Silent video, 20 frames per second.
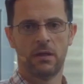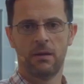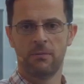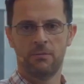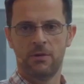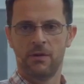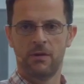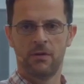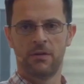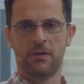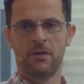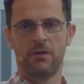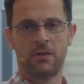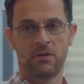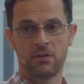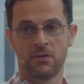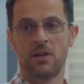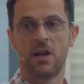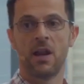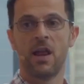and,
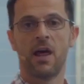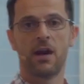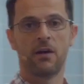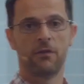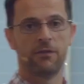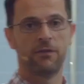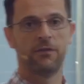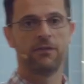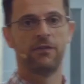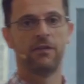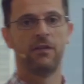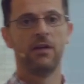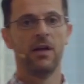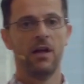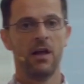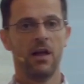there's a lot of